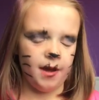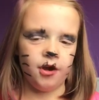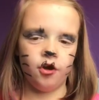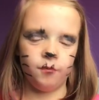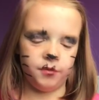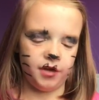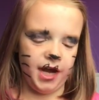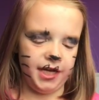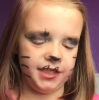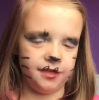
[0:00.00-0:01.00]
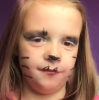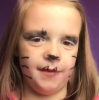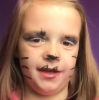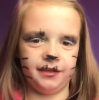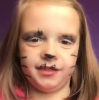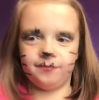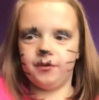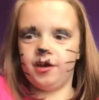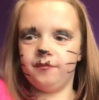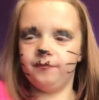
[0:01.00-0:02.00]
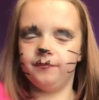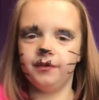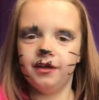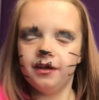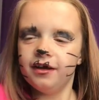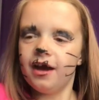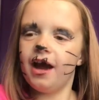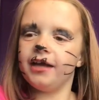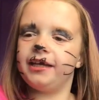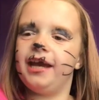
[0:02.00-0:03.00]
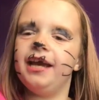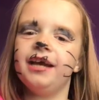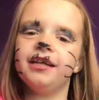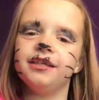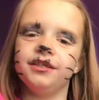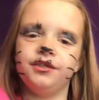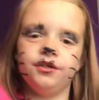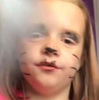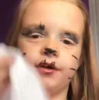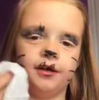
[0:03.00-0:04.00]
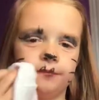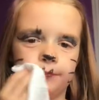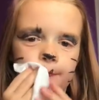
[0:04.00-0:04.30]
I hope you guys don't mind this, but I can't do it.